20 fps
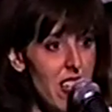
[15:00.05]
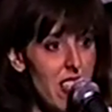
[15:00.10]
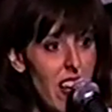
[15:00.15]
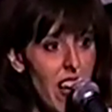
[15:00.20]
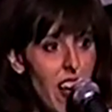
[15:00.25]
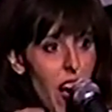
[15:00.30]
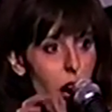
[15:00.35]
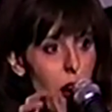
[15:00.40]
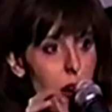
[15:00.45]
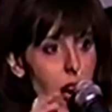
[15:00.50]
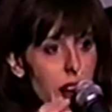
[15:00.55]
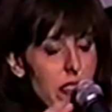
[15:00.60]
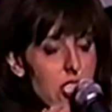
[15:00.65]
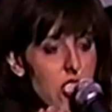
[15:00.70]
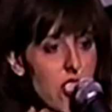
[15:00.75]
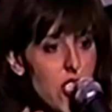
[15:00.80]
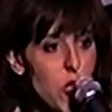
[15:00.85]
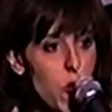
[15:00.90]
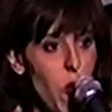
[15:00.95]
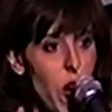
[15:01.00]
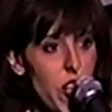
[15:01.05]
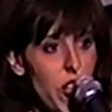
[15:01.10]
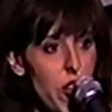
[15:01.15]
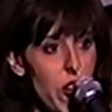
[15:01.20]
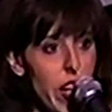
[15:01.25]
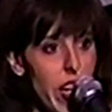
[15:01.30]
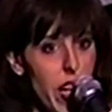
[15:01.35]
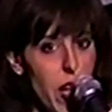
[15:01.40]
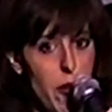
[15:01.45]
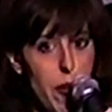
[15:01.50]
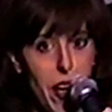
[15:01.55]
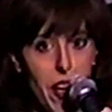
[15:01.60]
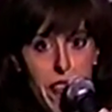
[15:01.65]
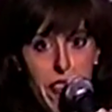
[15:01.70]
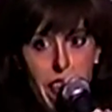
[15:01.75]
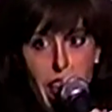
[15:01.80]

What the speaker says: Like, I was just wondering about